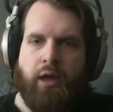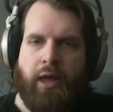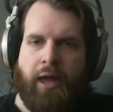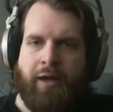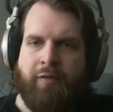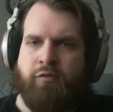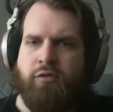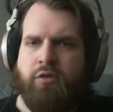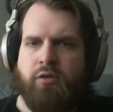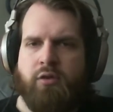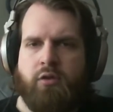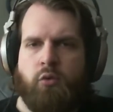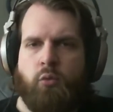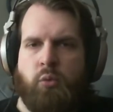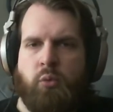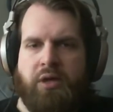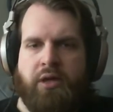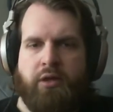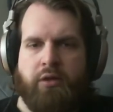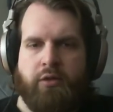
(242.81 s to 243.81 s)
after a little
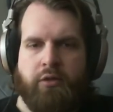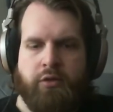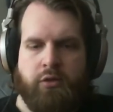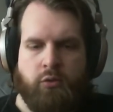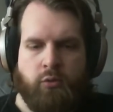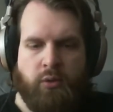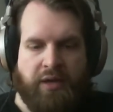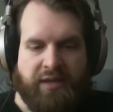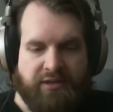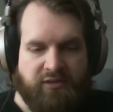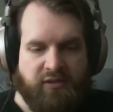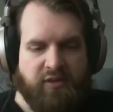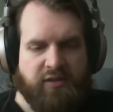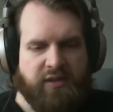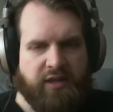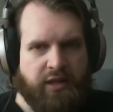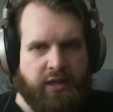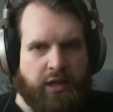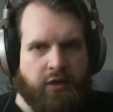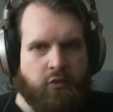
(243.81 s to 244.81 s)
while, you
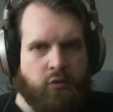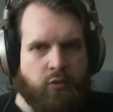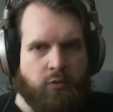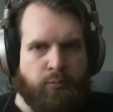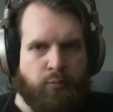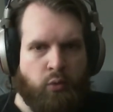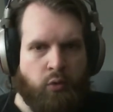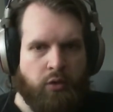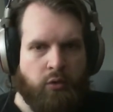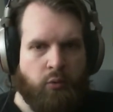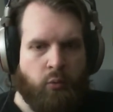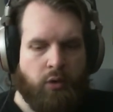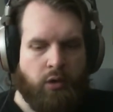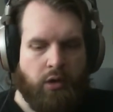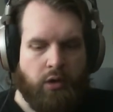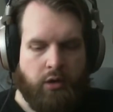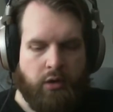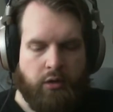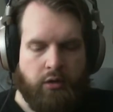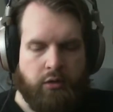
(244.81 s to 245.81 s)
ideally get to a point
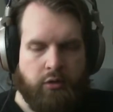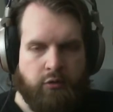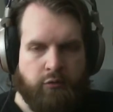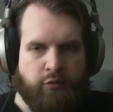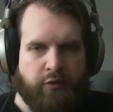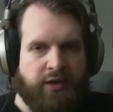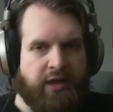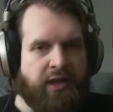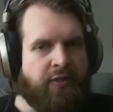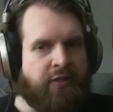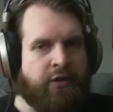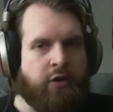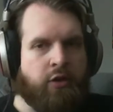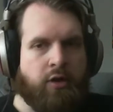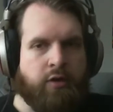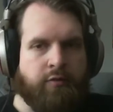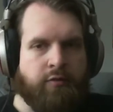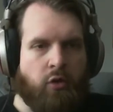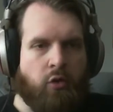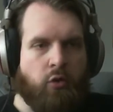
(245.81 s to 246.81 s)
where you forget that you're
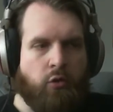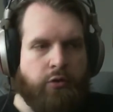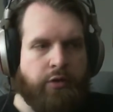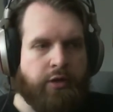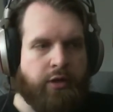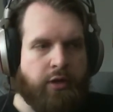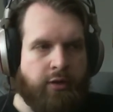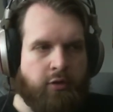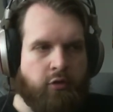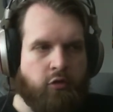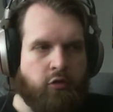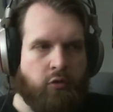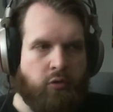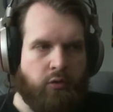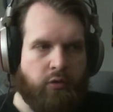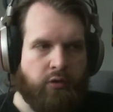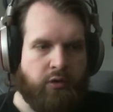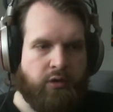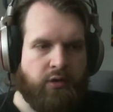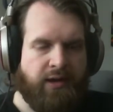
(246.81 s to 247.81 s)
even holding a
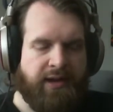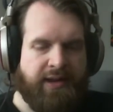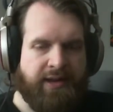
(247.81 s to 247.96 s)
controller,